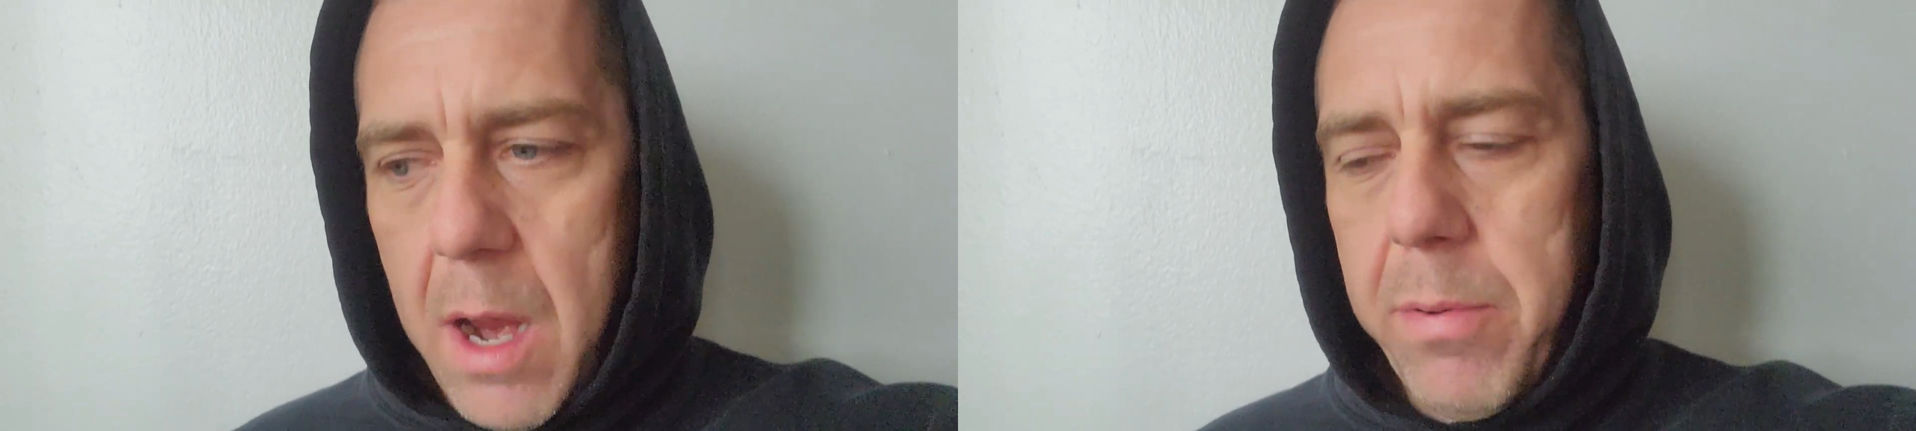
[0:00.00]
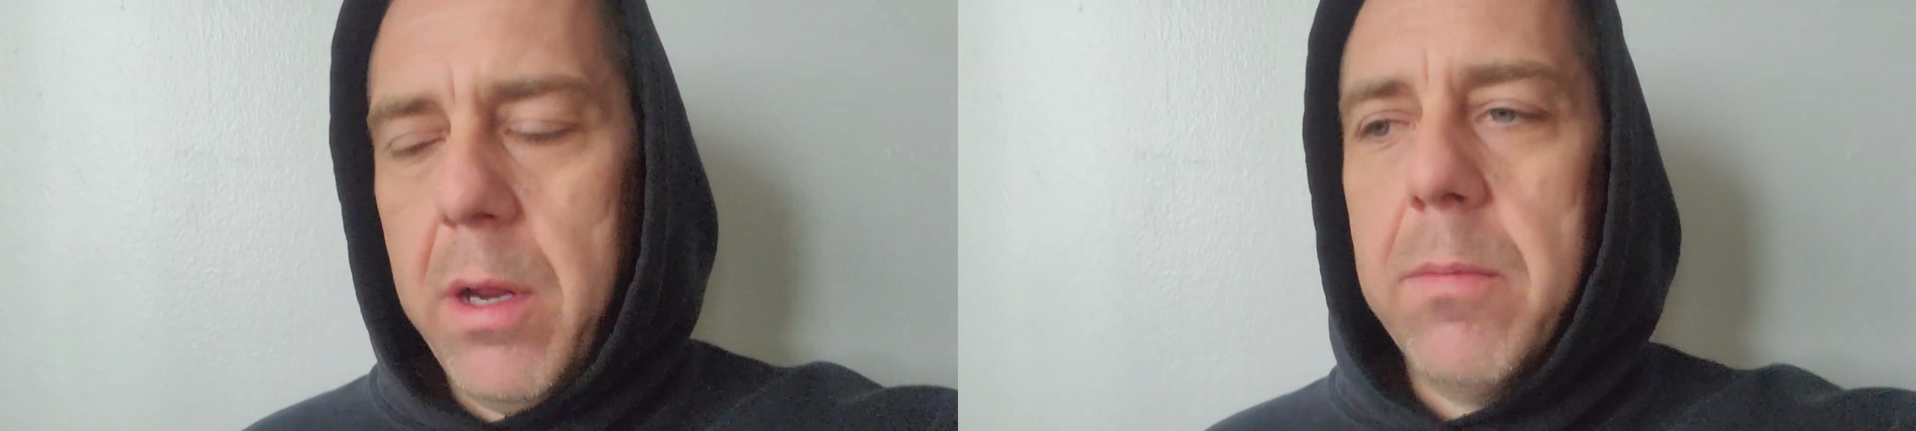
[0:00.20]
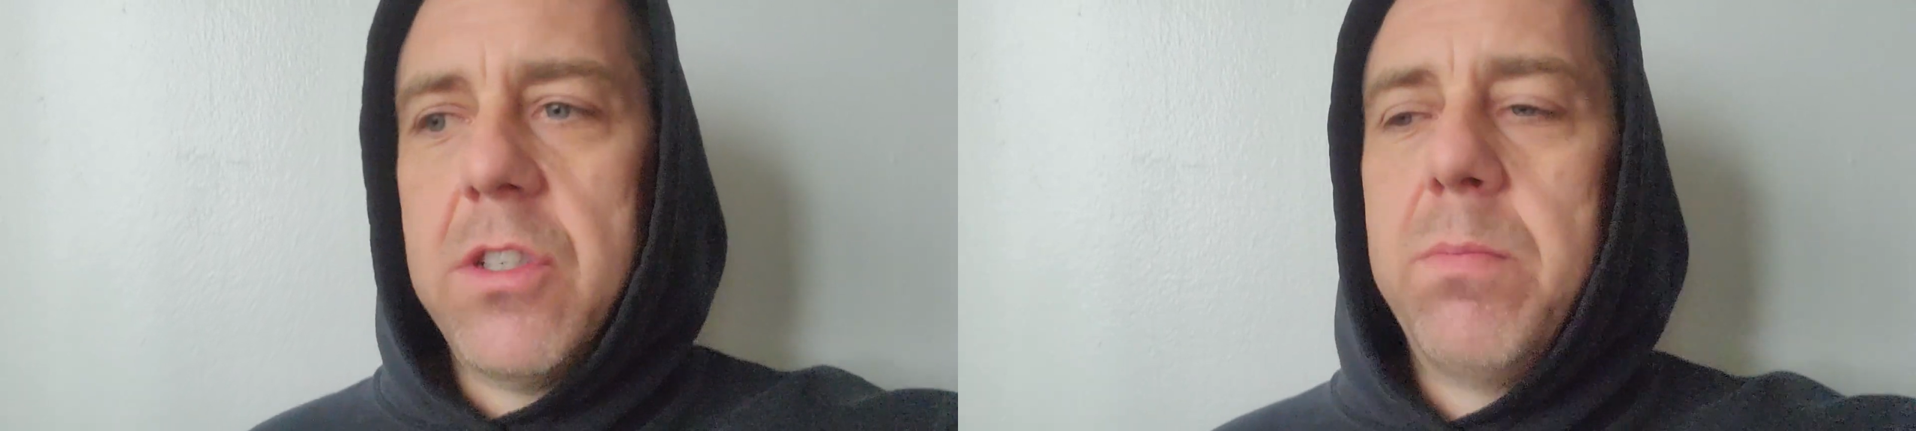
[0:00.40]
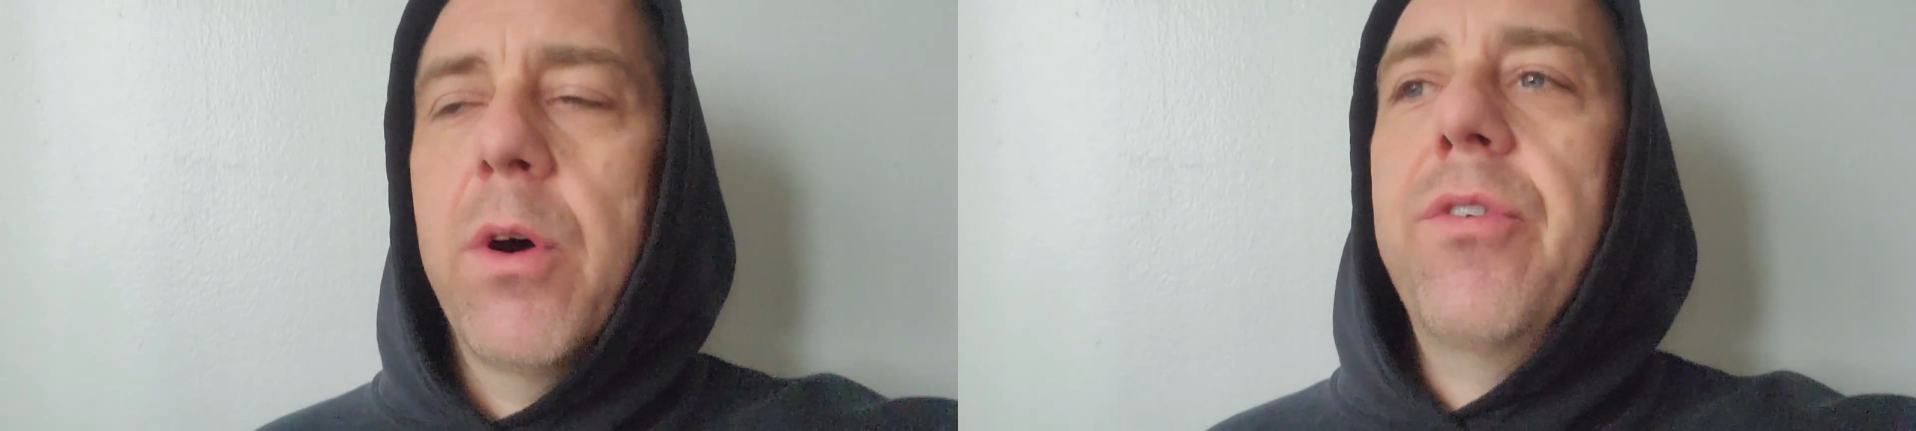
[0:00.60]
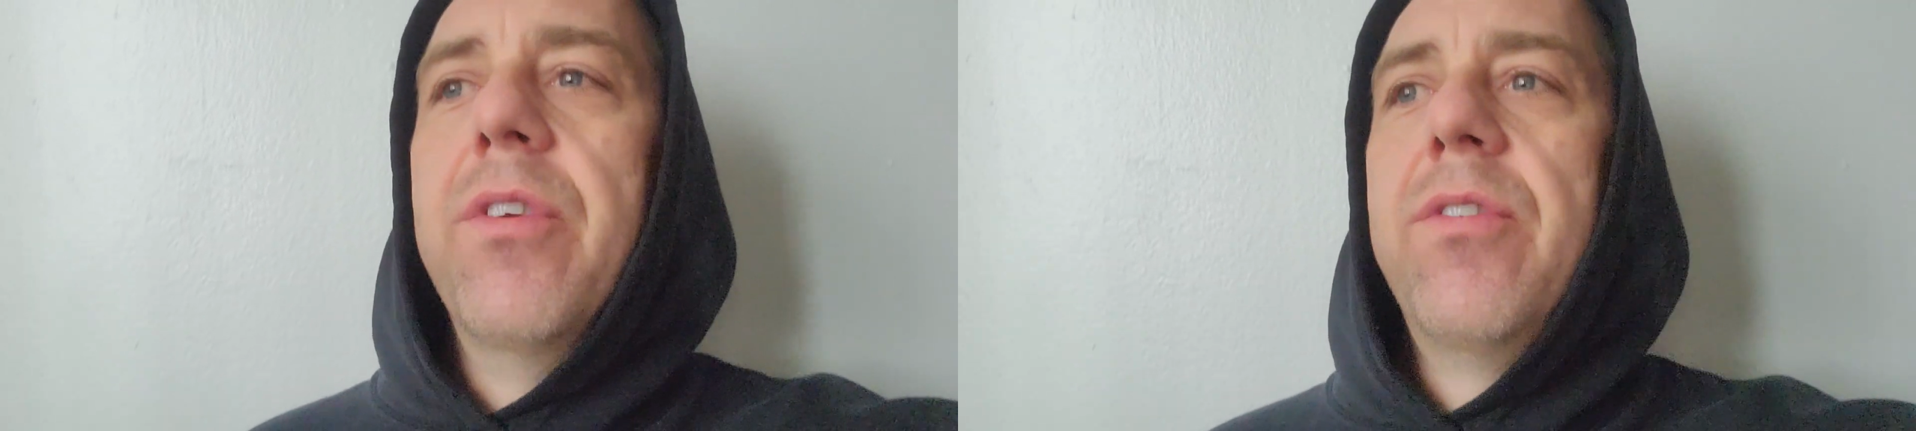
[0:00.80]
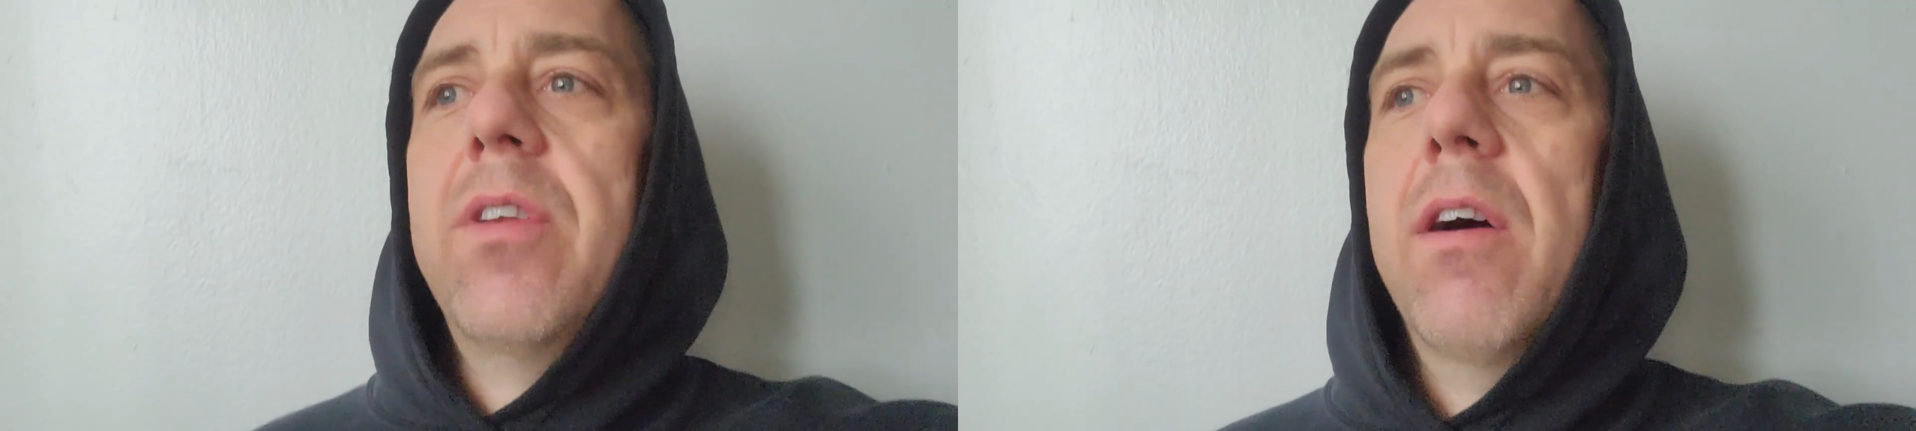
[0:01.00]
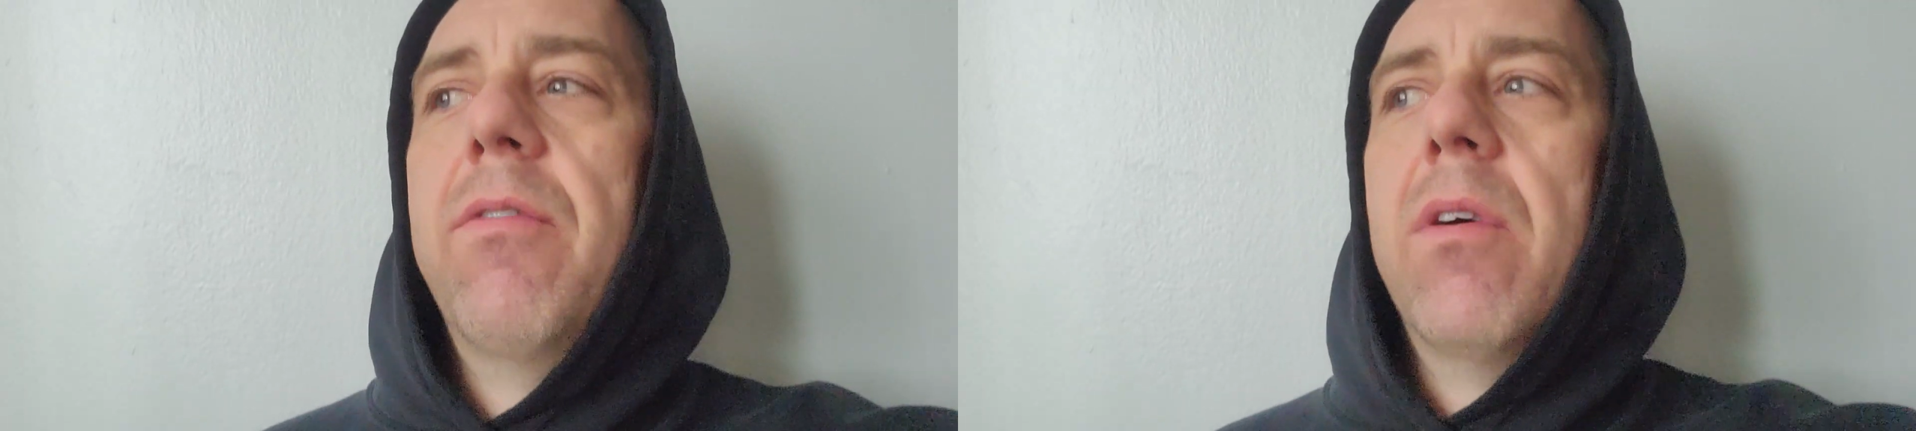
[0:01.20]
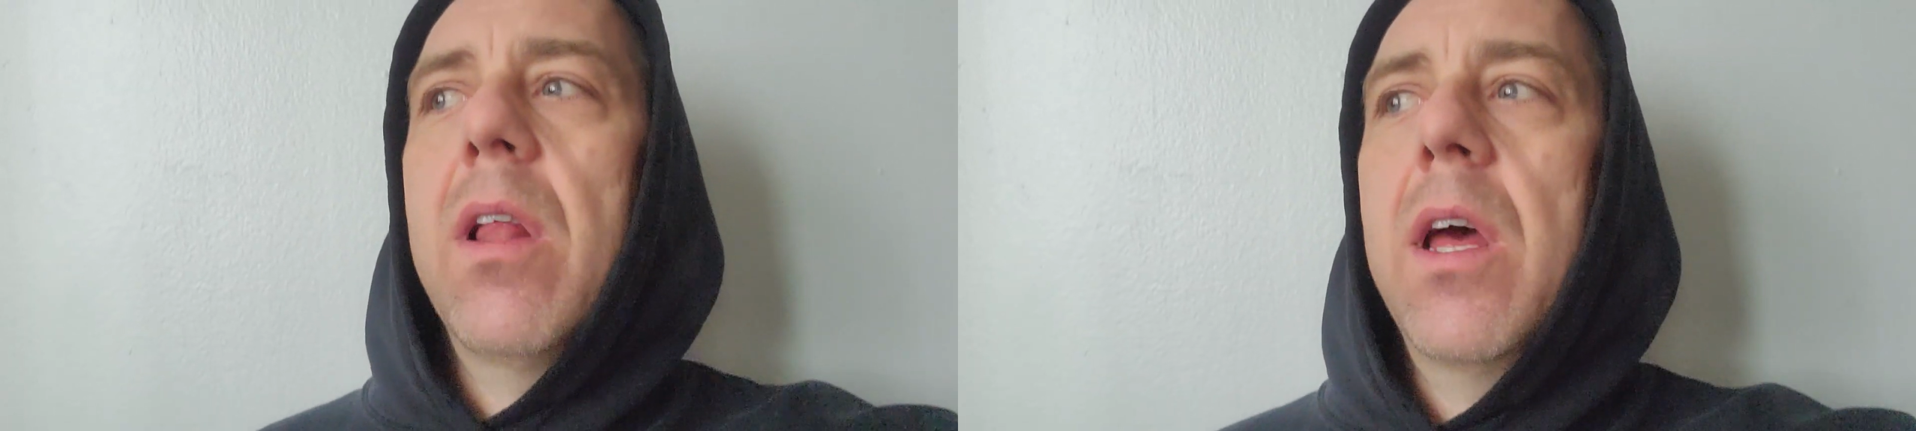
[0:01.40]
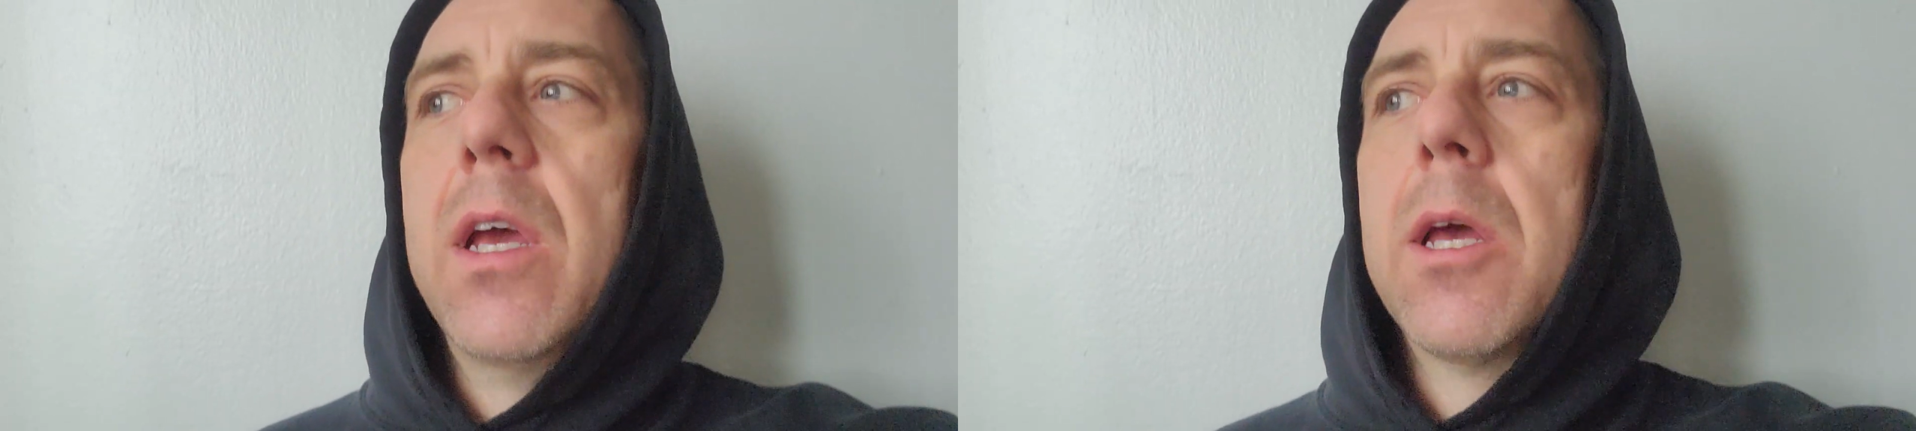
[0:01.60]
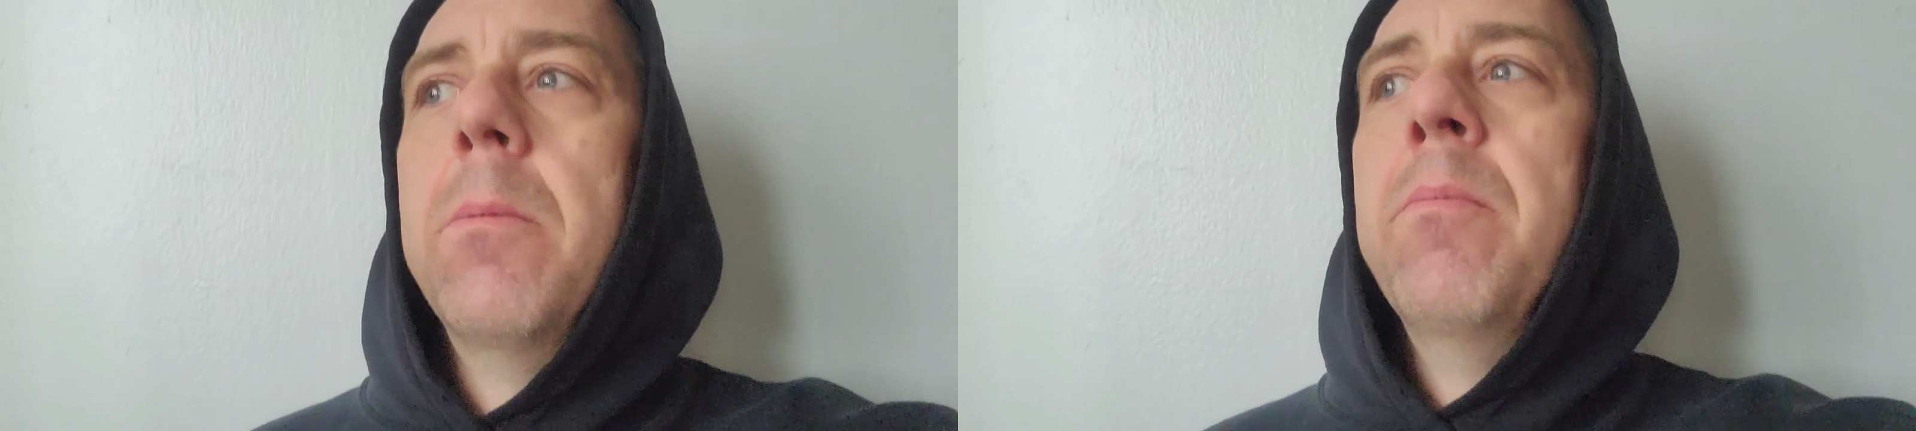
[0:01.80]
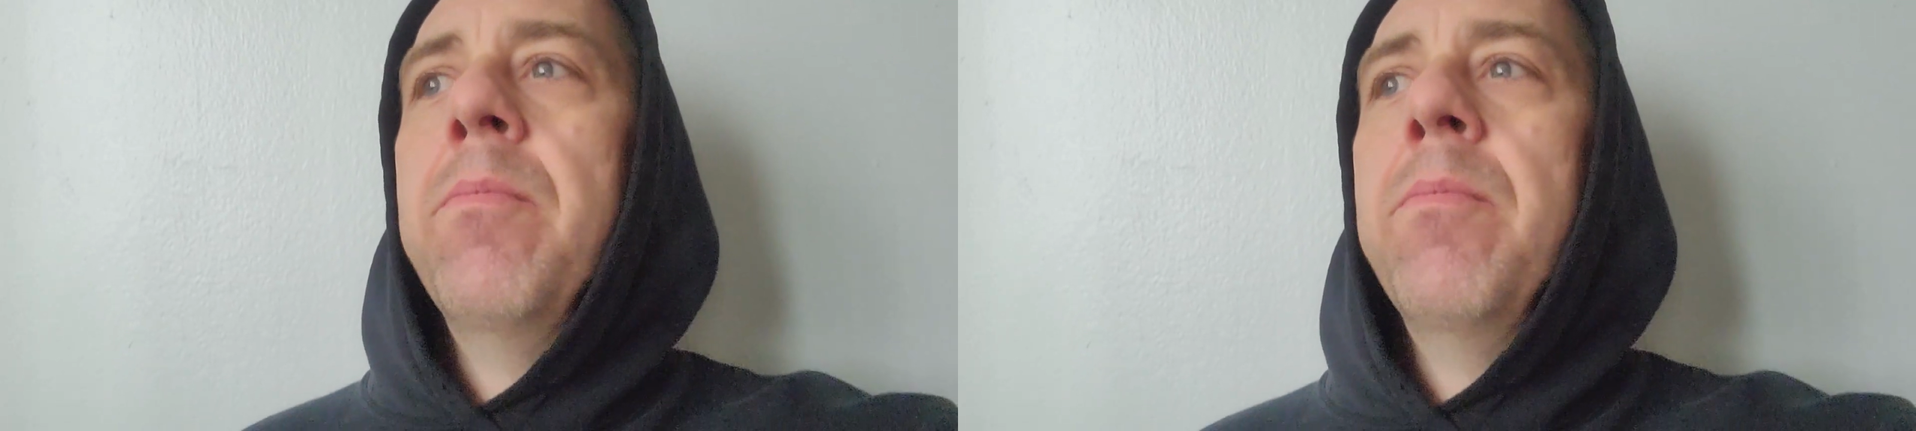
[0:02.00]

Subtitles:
I pretty much post this stuff for, like,